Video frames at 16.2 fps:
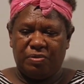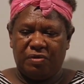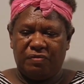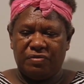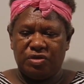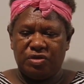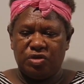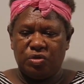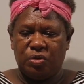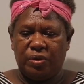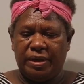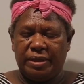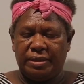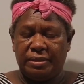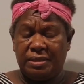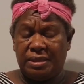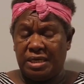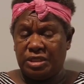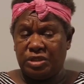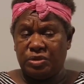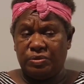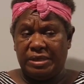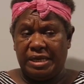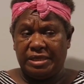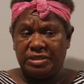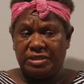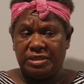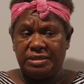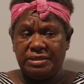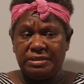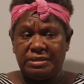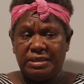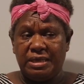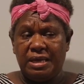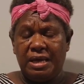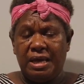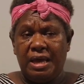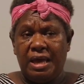provincial and the national elections,